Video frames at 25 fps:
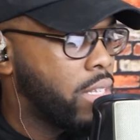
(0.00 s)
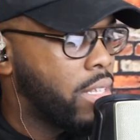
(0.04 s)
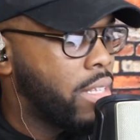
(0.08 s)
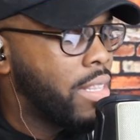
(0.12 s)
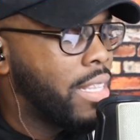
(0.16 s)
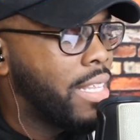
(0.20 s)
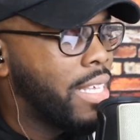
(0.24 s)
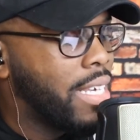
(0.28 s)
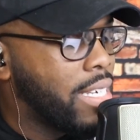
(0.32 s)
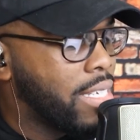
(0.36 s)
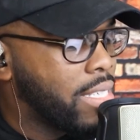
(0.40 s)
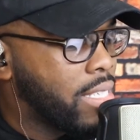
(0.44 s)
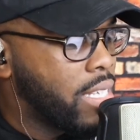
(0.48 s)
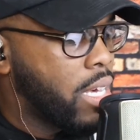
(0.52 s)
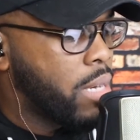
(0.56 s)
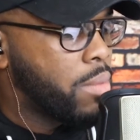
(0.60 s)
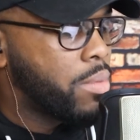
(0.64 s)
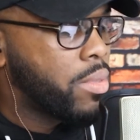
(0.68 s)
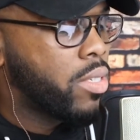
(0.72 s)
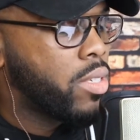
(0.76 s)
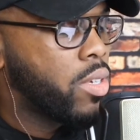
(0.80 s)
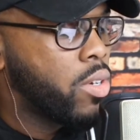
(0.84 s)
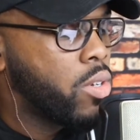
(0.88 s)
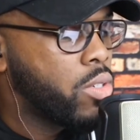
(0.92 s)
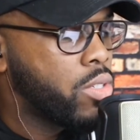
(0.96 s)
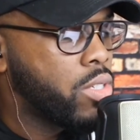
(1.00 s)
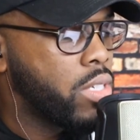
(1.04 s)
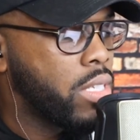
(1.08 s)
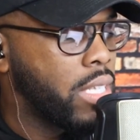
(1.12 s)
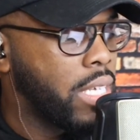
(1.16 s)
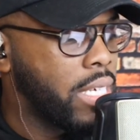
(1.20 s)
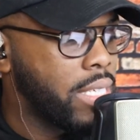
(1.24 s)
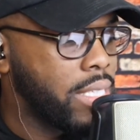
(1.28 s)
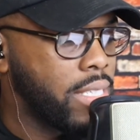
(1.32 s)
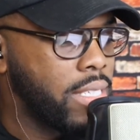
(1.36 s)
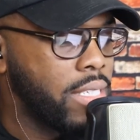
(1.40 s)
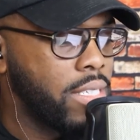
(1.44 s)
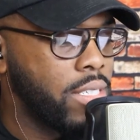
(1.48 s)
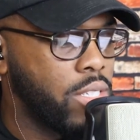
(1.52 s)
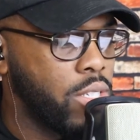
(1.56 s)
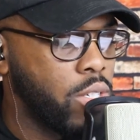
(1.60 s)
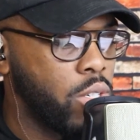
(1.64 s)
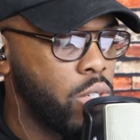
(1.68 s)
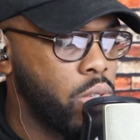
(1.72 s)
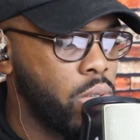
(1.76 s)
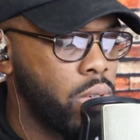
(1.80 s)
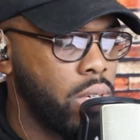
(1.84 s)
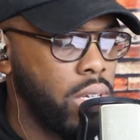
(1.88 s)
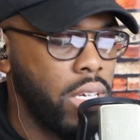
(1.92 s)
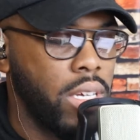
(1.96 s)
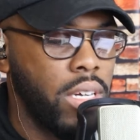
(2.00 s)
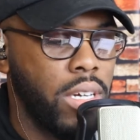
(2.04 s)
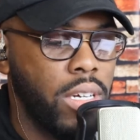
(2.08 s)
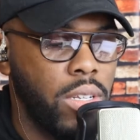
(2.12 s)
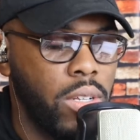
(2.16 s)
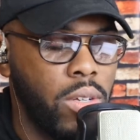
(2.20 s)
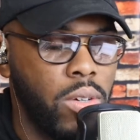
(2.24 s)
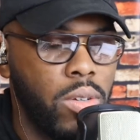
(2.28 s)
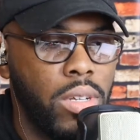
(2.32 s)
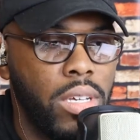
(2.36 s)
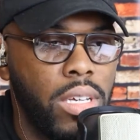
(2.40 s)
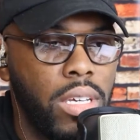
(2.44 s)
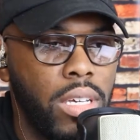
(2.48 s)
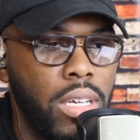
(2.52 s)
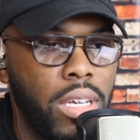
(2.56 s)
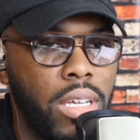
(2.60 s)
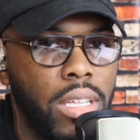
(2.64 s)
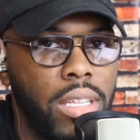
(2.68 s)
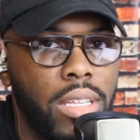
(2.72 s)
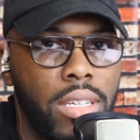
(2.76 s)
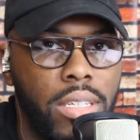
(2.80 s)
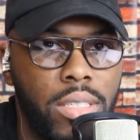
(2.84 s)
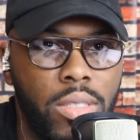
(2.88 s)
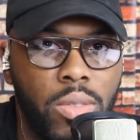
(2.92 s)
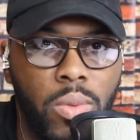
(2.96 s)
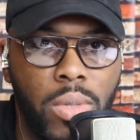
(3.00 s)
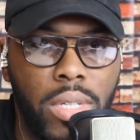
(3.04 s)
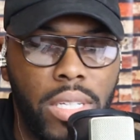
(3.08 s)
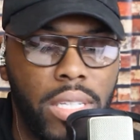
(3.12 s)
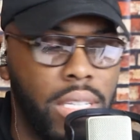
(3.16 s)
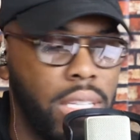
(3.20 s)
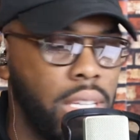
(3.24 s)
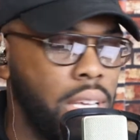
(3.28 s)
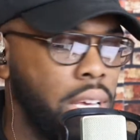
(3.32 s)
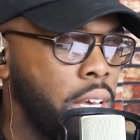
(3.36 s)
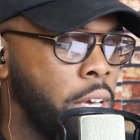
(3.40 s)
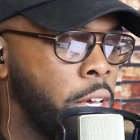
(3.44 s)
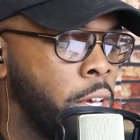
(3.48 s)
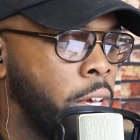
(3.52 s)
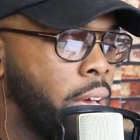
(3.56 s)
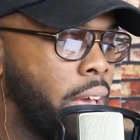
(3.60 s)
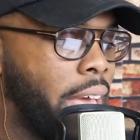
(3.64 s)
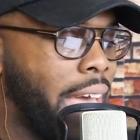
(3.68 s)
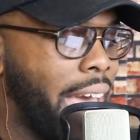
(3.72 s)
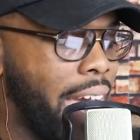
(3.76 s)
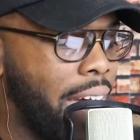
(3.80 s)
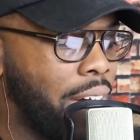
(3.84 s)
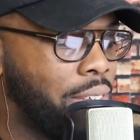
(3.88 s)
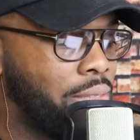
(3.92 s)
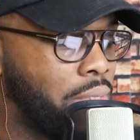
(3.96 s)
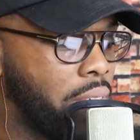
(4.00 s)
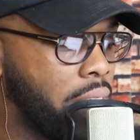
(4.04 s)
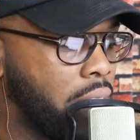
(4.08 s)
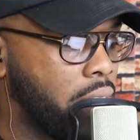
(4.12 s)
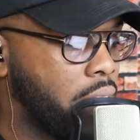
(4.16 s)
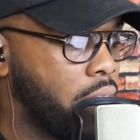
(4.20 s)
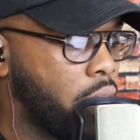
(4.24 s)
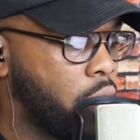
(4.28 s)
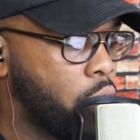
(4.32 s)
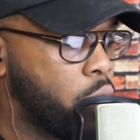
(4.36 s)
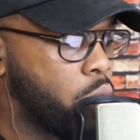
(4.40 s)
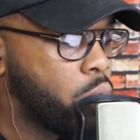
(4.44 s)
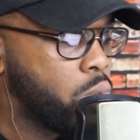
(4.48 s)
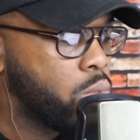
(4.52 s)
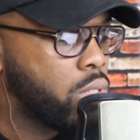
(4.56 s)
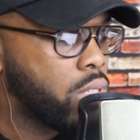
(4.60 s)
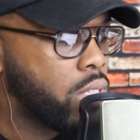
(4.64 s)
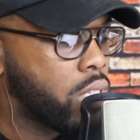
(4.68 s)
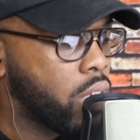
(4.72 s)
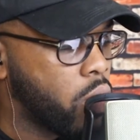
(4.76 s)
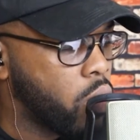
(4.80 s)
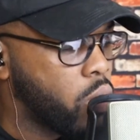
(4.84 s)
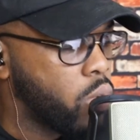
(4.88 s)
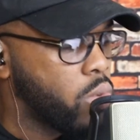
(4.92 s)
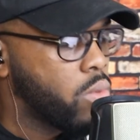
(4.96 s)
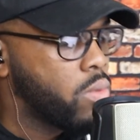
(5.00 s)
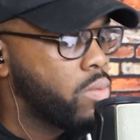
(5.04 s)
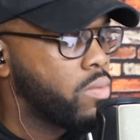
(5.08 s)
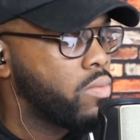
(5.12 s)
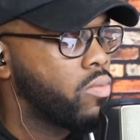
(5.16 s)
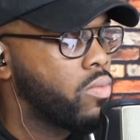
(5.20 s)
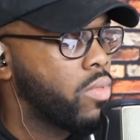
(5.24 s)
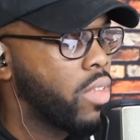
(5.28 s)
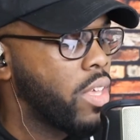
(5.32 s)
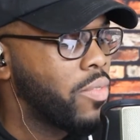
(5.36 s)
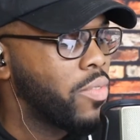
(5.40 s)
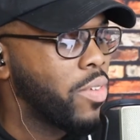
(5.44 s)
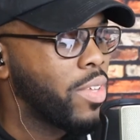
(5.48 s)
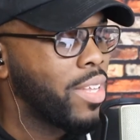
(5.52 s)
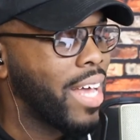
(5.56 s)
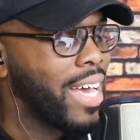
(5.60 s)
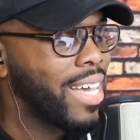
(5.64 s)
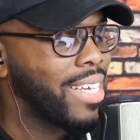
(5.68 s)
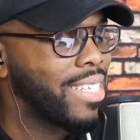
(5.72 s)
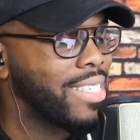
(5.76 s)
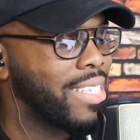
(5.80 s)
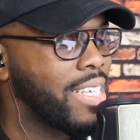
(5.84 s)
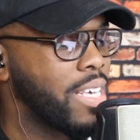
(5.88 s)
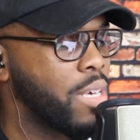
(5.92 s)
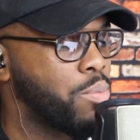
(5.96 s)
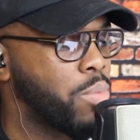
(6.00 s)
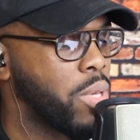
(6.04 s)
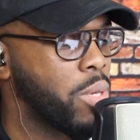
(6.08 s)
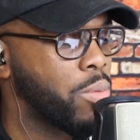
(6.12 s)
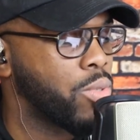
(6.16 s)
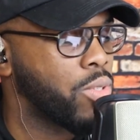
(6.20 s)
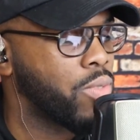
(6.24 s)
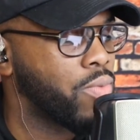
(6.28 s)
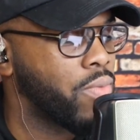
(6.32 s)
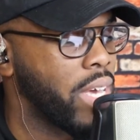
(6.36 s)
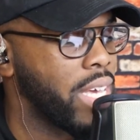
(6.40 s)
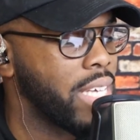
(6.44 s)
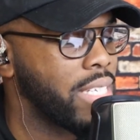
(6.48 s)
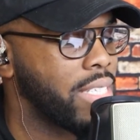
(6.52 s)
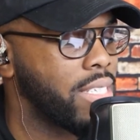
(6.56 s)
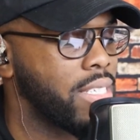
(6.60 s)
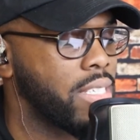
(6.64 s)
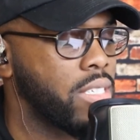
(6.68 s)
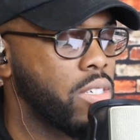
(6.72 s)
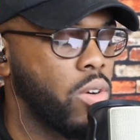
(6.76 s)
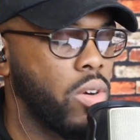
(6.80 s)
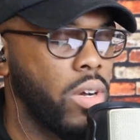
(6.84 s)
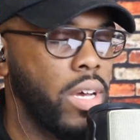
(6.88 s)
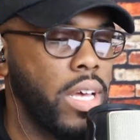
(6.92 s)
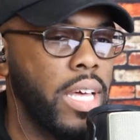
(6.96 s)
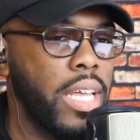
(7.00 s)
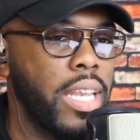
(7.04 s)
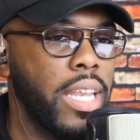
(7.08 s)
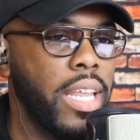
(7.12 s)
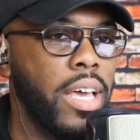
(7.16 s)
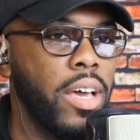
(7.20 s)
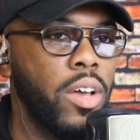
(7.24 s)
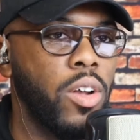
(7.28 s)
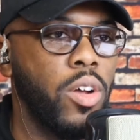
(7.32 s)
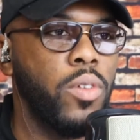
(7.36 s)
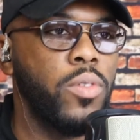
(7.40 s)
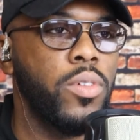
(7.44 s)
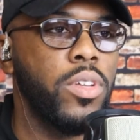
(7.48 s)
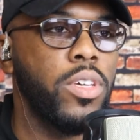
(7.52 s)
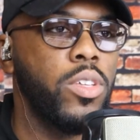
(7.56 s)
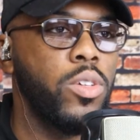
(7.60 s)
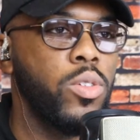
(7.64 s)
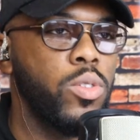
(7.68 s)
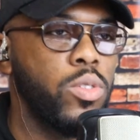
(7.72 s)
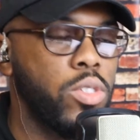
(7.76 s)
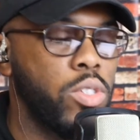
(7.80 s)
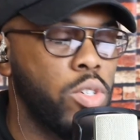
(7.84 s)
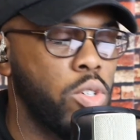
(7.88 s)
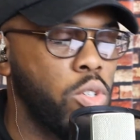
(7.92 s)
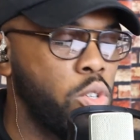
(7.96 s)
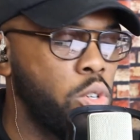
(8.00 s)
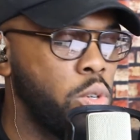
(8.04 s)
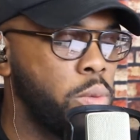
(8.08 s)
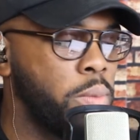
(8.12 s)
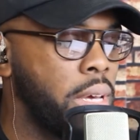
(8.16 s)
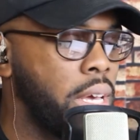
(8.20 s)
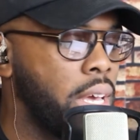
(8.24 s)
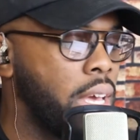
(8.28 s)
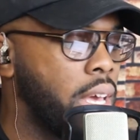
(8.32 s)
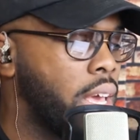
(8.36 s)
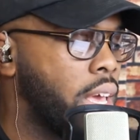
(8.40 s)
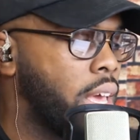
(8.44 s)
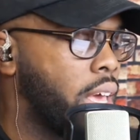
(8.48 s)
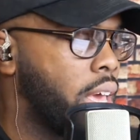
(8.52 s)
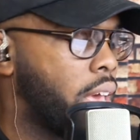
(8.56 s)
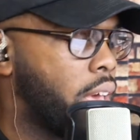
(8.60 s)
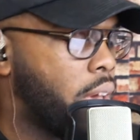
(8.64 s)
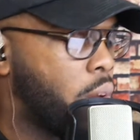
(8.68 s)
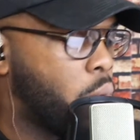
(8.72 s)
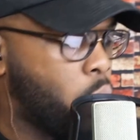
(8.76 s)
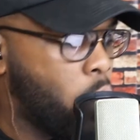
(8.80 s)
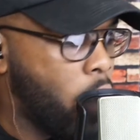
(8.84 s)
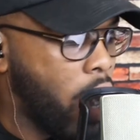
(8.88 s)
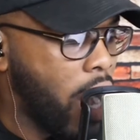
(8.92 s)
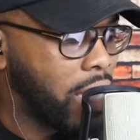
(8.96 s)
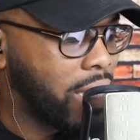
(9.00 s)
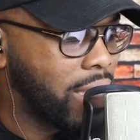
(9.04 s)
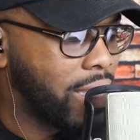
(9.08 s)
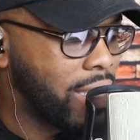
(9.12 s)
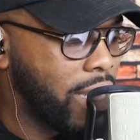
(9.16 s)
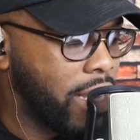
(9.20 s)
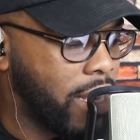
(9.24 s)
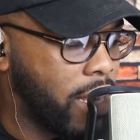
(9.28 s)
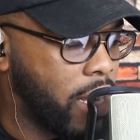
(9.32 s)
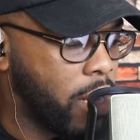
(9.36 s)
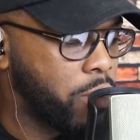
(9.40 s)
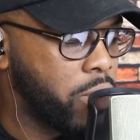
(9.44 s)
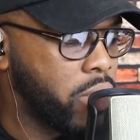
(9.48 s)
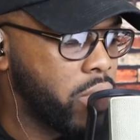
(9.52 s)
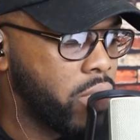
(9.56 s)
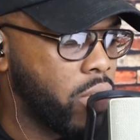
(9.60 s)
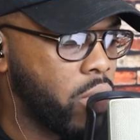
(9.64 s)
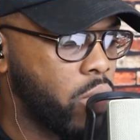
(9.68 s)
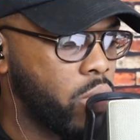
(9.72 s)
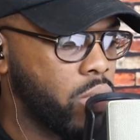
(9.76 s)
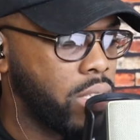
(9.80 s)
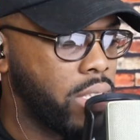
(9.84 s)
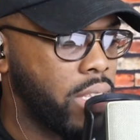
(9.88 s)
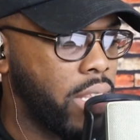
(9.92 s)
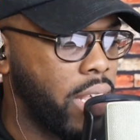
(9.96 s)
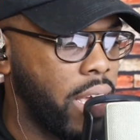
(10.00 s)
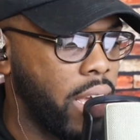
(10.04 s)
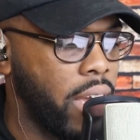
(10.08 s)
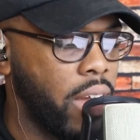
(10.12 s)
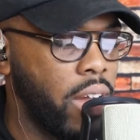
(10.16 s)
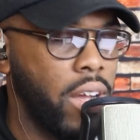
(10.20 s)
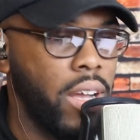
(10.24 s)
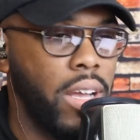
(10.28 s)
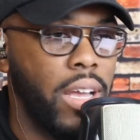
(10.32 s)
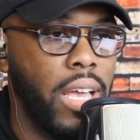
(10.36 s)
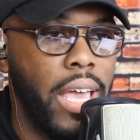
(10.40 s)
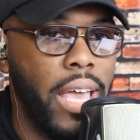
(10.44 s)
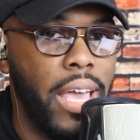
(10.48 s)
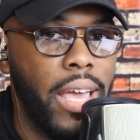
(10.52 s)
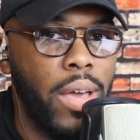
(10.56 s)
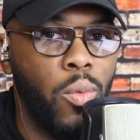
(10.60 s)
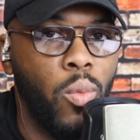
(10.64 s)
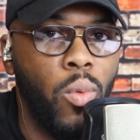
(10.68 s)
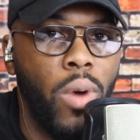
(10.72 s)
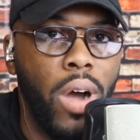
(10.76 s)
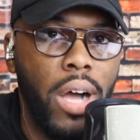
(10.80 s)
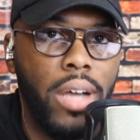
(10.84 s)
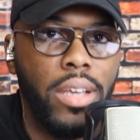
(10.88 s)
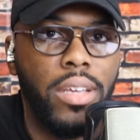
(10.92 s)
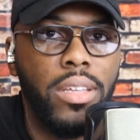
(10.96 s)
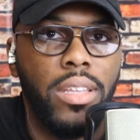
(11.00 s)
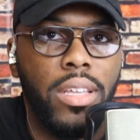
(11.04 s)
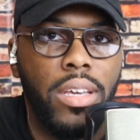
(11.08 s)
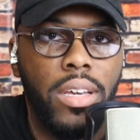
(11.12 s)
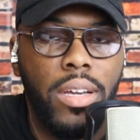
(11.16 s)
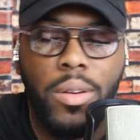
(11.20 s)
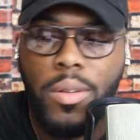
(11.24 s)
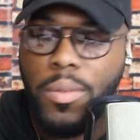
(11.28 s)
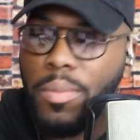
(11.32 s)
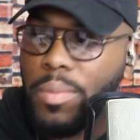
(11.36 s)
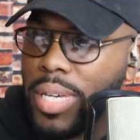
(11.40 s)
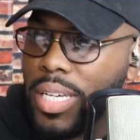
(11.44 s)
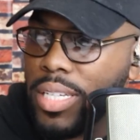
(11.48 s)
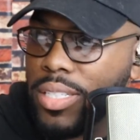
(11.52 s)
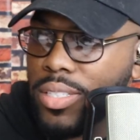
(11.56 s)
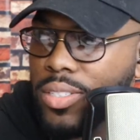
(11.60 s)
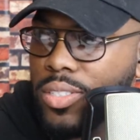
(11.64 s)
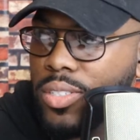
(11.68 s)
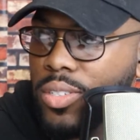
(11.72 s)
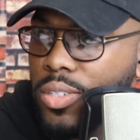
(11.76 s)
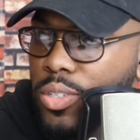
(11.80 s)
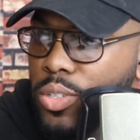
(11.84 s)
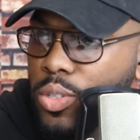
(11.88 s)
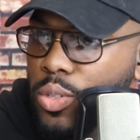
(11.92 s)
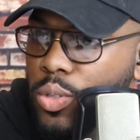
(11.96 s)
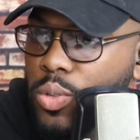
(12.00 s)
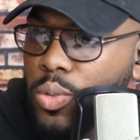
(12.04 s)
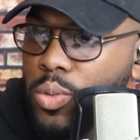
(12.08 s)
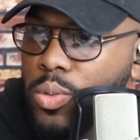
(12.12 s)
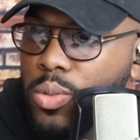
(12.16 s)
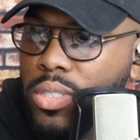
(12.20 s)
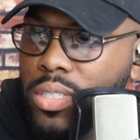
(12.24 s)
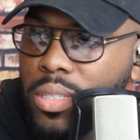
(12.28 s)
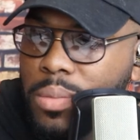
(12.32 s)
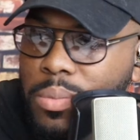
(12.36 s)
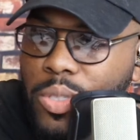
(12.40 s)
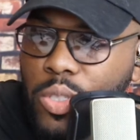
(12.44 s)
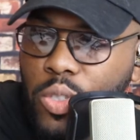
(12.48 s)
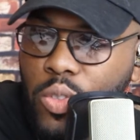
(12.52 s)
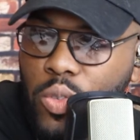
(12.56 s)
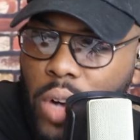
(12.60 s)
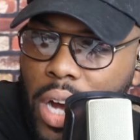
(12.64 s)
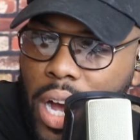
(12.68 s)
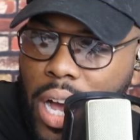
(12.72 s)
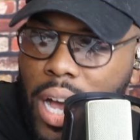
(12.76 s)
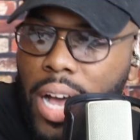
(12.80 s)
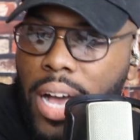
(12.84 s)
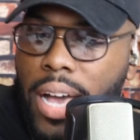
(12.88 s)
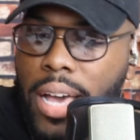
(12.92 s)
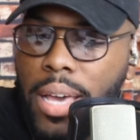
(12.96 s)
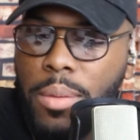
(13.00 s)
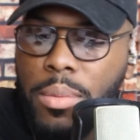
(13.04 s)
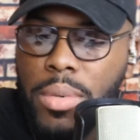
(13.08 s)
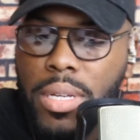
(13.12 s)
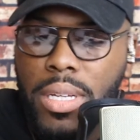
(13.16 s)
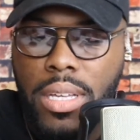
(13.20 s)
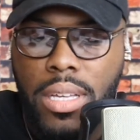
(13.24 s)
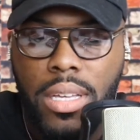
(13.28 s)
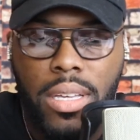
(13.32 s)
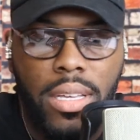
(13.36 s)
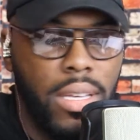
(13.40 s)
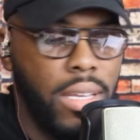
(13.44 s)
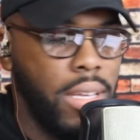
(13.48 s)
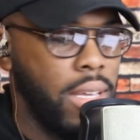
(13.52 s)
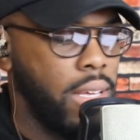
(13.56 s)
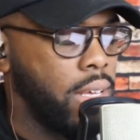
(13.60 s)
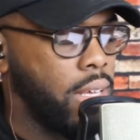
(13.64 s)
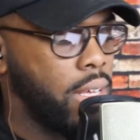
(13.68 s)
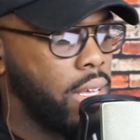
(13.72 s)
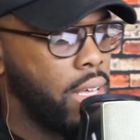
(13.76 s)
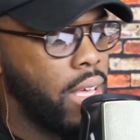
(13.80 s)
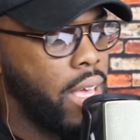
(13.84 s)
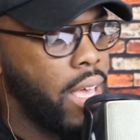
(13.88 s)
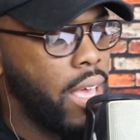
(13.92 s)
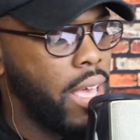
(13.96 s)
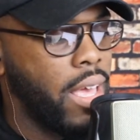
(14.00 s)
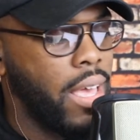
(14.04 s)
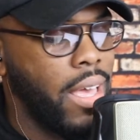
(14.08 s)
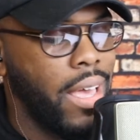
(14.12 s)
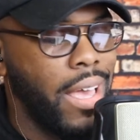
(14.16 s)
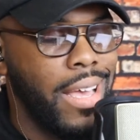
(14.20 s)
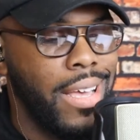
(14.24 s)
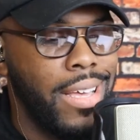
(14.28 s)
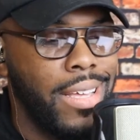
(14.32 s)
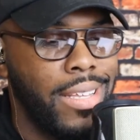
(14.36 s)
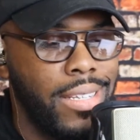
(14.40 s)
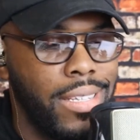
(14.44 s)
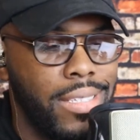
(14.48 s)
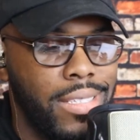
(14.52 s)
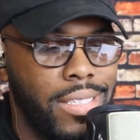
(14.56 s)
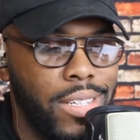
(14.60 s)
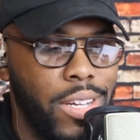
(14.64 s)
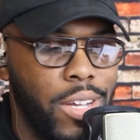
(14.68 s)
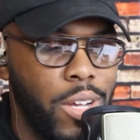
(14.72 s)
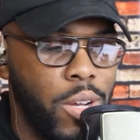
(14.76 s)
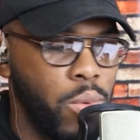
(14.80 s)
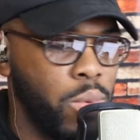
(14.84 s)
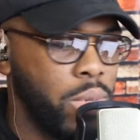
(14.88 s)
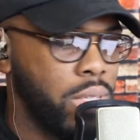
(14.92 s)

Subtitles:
These episodes you're listening to, including this one, have videos. So if you like seeing people's faces, go ahead and head over to YouTube and watch the episodes there. And while you're there, make sure you subscribe and share it